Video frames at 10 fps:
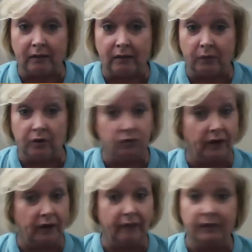you're
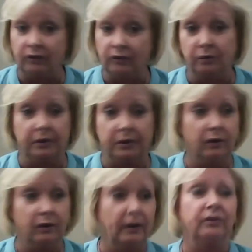traveling, you don't have
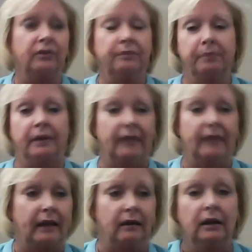to bring that
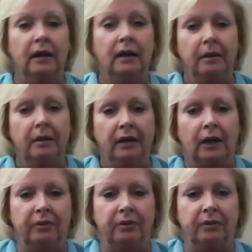piece
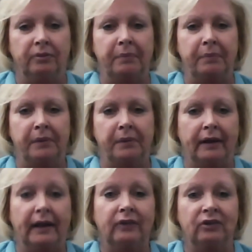of paper around. I
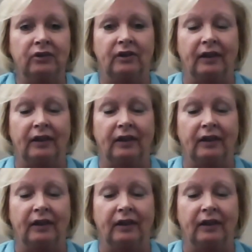used to actually